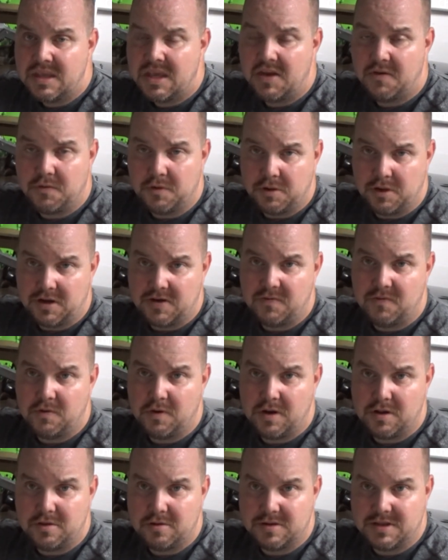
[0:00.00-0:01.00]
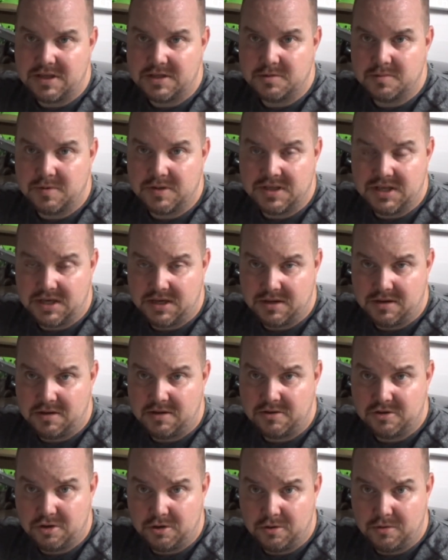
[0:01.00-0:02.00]
If you're looking for other things we
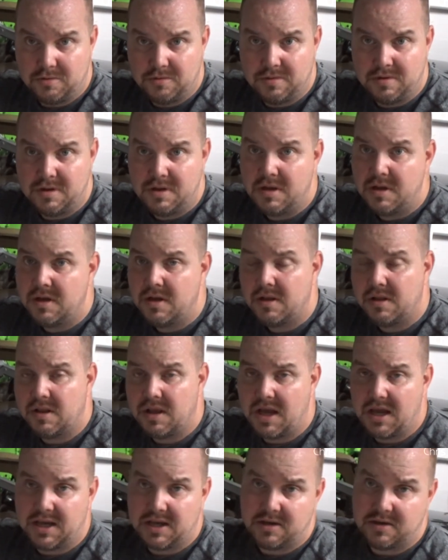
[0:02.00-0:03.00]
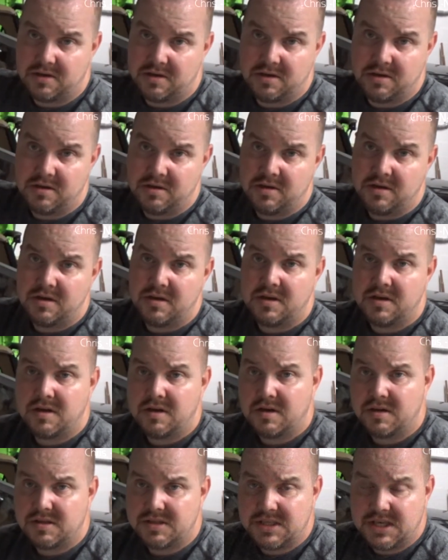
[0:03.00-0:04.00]
do, like
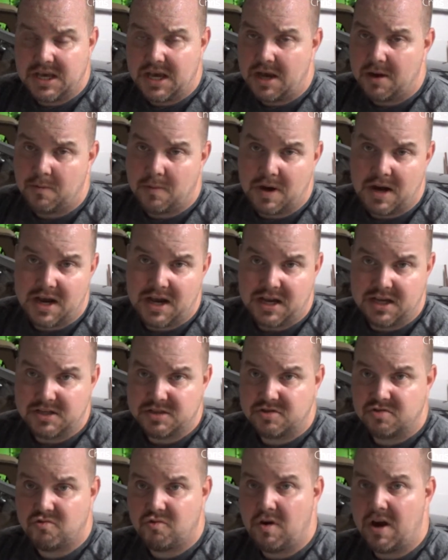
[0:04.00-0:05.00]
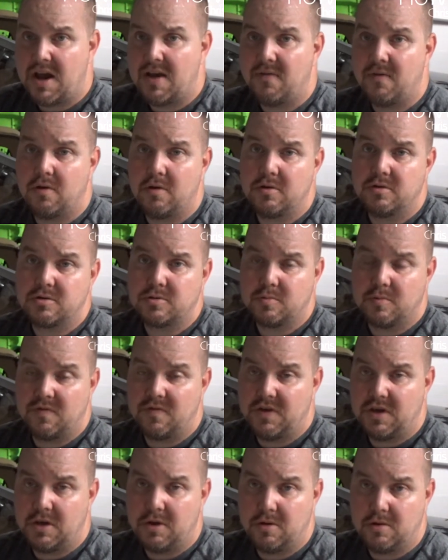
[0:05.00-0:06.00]
DIYs, travels,
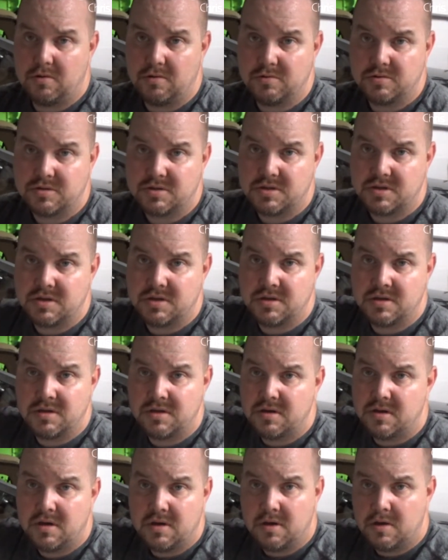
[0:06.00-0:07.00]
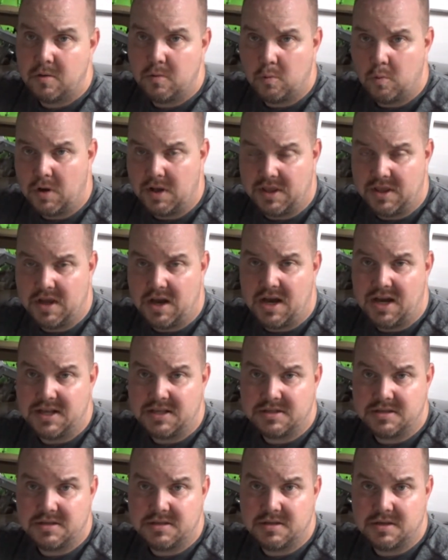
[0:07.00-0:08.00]
reviews,
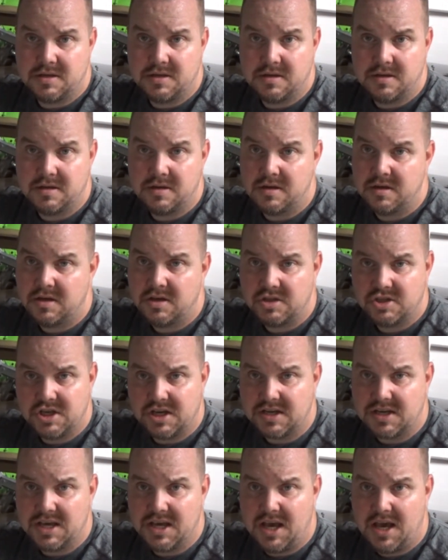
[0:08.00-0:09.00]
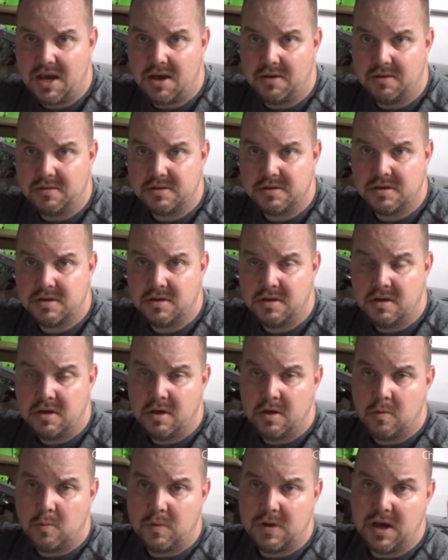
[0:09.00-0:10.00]
whatnots, check it out.
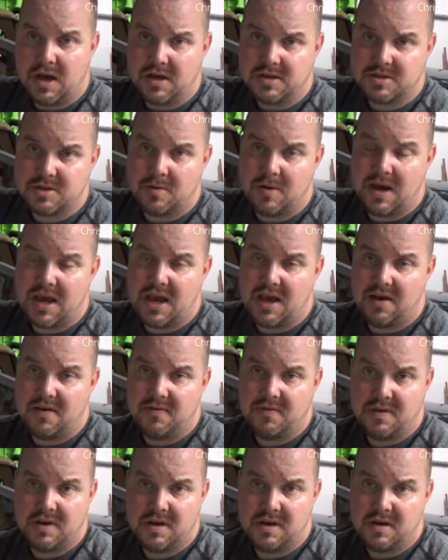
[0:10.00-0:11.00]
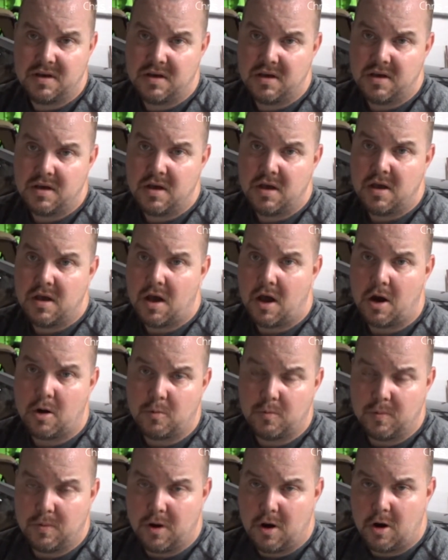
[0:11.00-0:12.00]
We also have
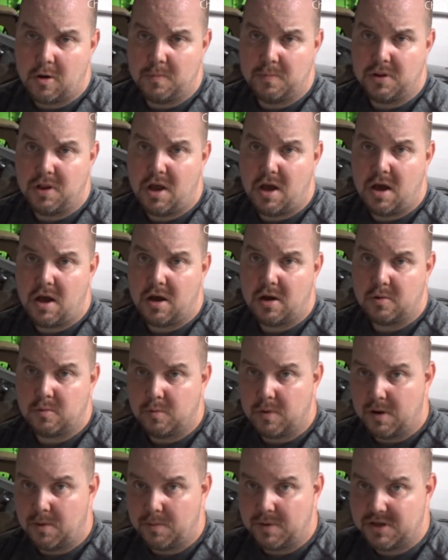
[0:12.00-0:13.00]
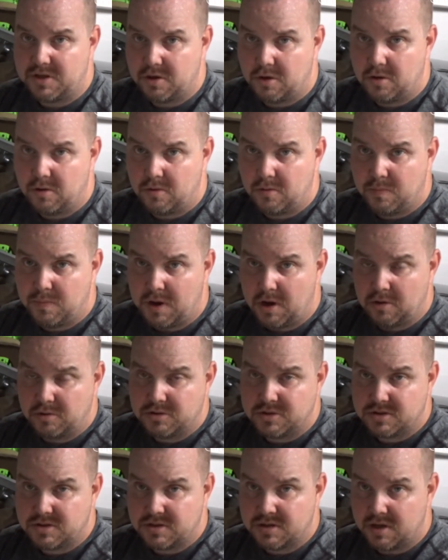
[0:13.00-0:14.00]
our blog where we do
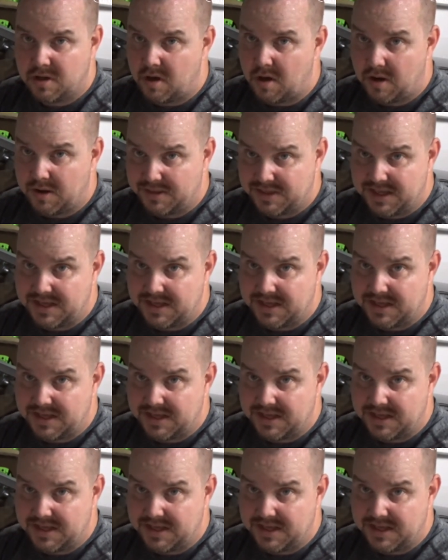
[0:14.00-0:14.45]
post on